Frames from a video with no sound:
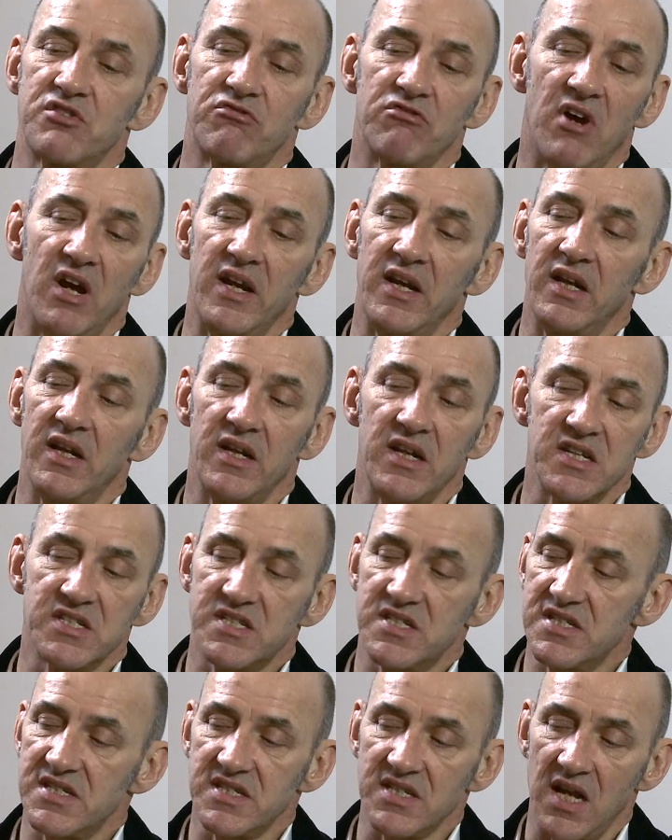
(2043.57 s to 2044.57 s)
great. It's
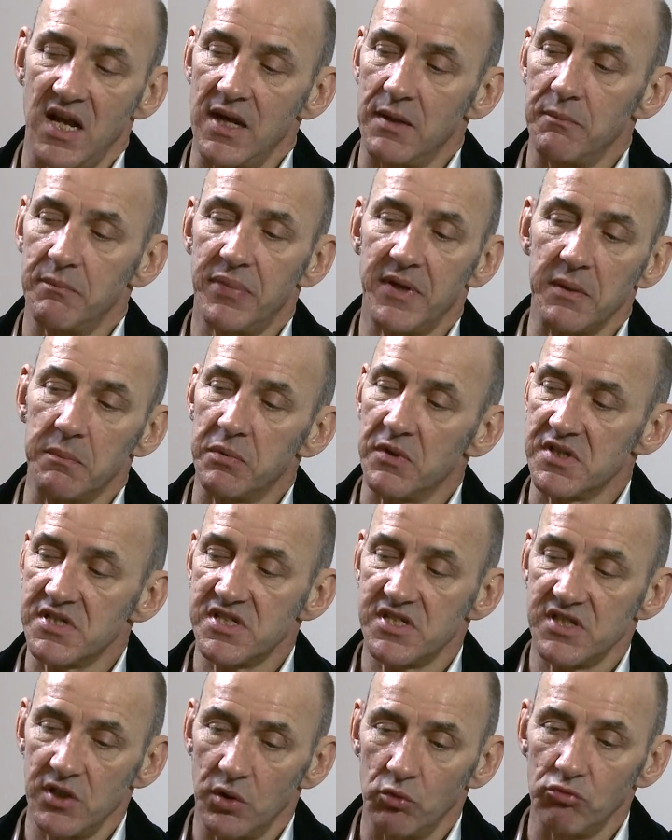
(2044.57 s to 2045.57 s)
the same. People are
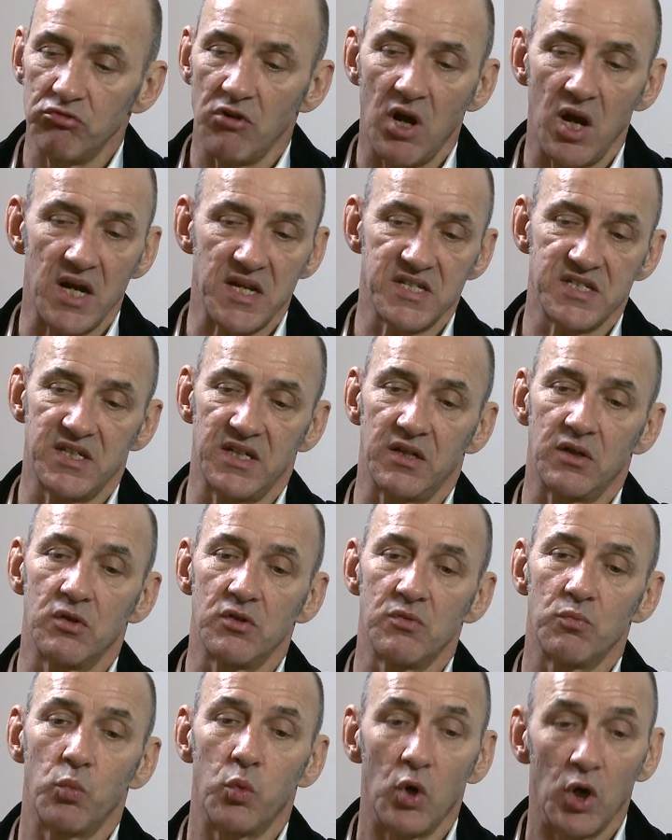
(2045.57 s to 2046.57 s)
still writing
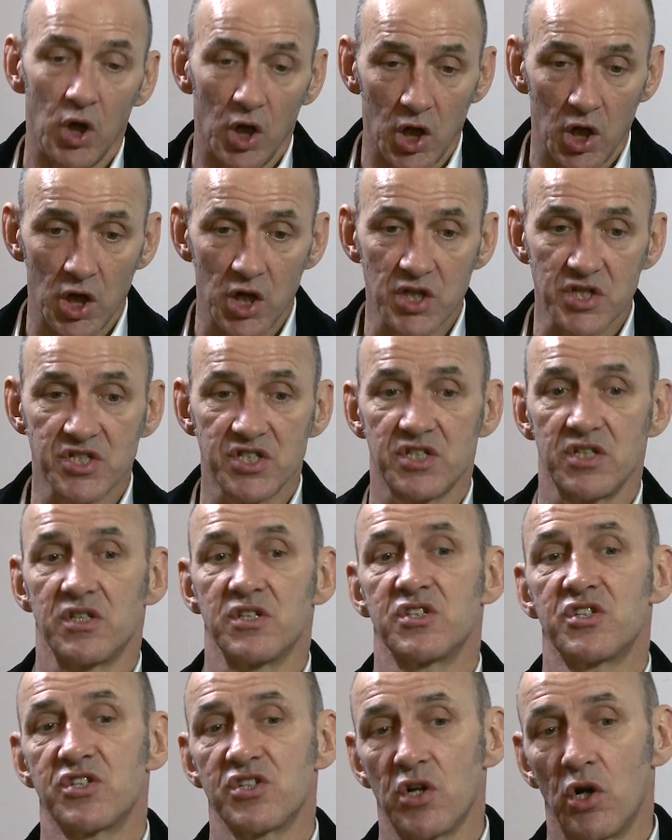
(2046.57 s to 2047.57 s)
good words and
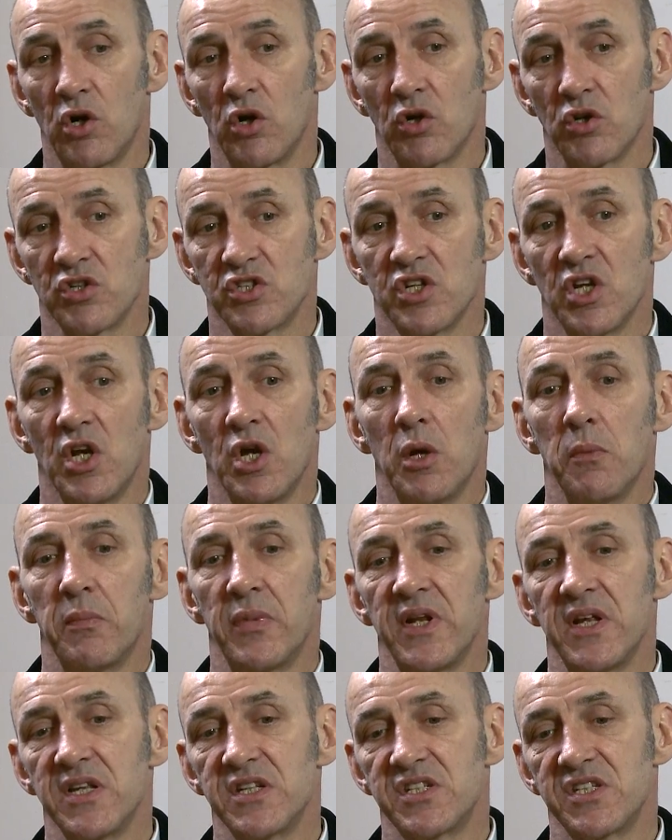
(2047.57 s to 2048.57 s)
songs, but
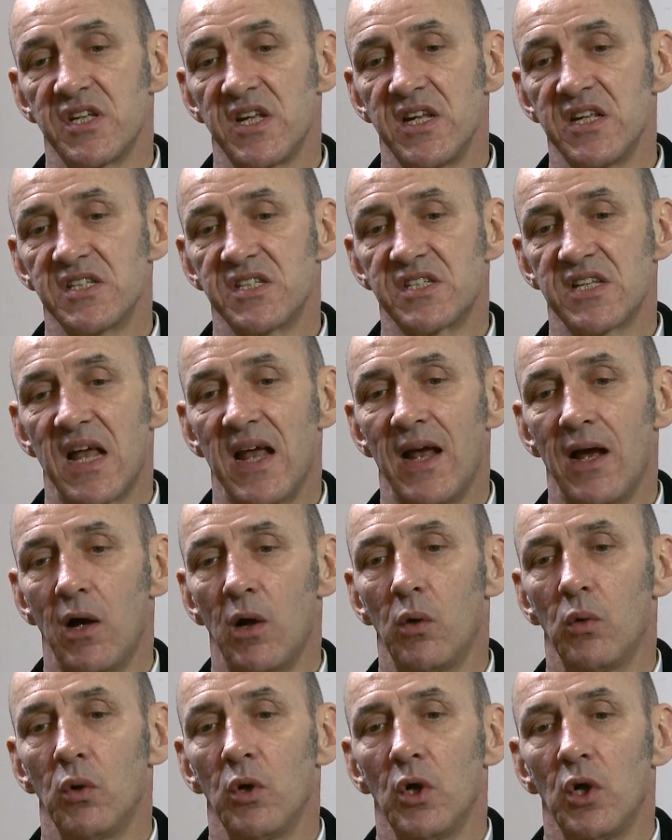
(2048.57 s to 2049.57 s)
it's
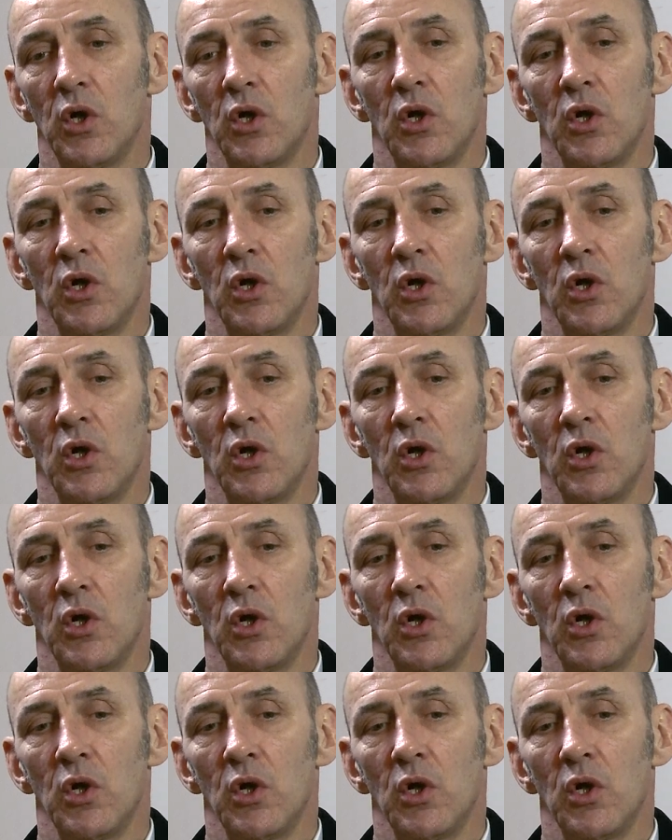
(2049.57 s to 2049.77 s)
how